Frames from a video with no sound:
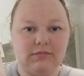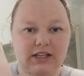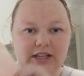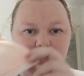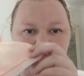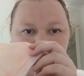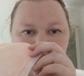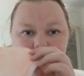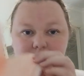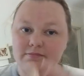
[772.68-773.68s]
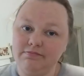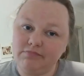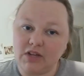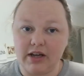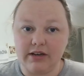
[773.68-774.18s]
Yeah,
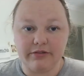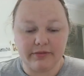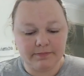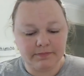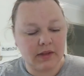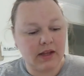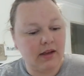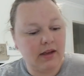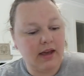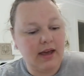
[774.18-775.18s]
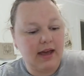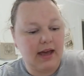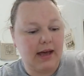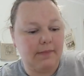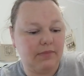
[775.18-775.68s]
kind of.
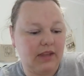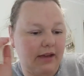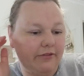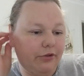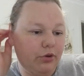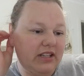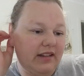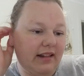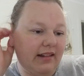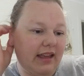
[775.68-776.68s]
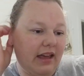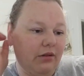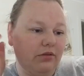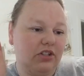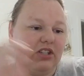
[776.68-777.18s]
Um, yeah, 46
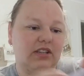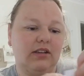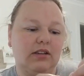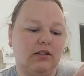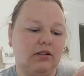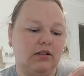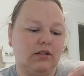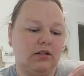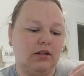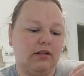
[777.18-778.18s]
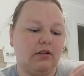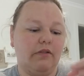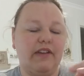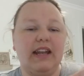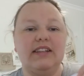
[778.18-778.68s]
count. It's
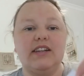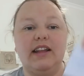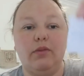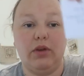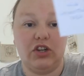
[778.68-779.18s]
called Valentine's